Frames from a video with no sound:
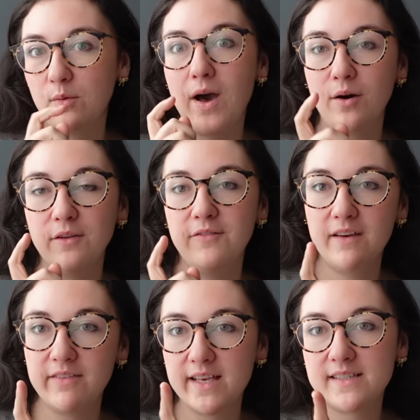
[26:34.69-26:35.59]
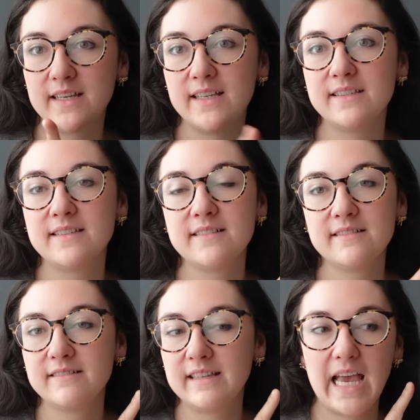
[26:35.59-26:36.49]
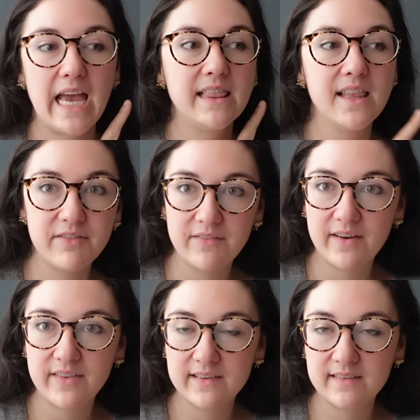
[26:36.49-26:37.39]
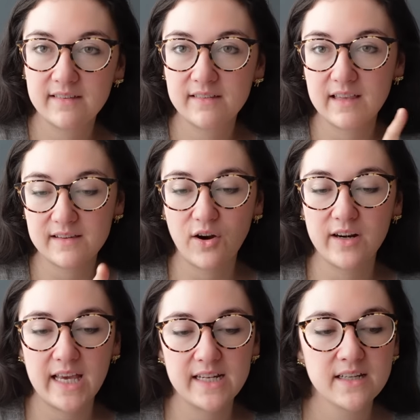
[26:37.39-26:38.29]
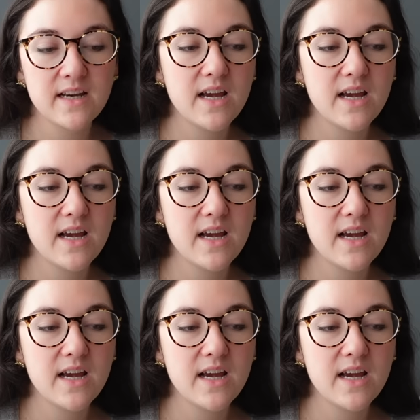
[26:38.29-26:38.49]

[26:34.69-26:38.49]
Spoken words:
wow, the fit of this is like, I love the fit of this cardigan.